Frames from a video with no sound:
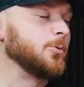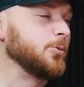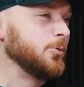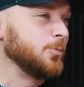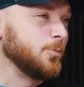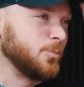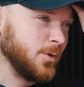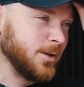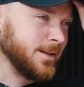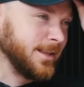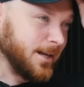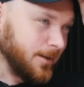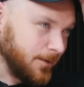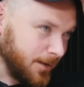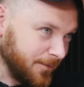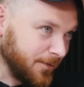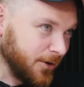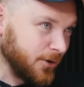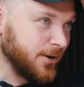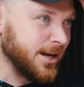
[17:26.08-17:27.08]
who, they'll
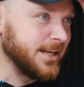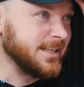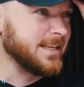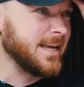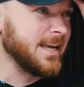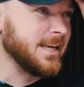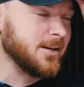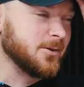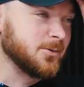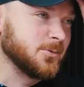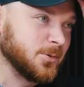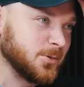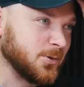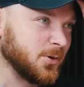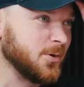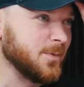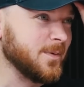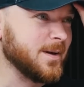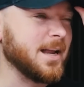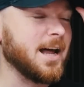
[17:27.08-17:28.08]
have a great day, go to a
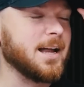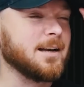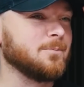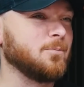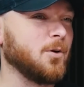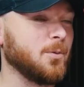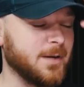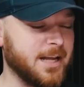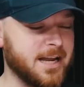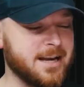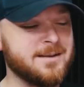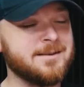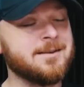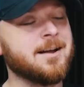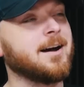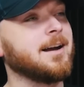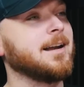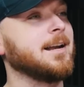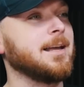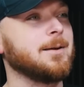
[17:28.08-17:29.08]
tournament, and probably
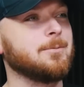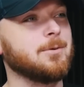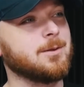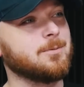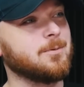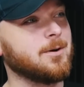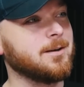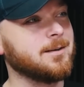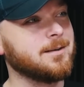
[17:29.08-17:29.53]
annihilate with one.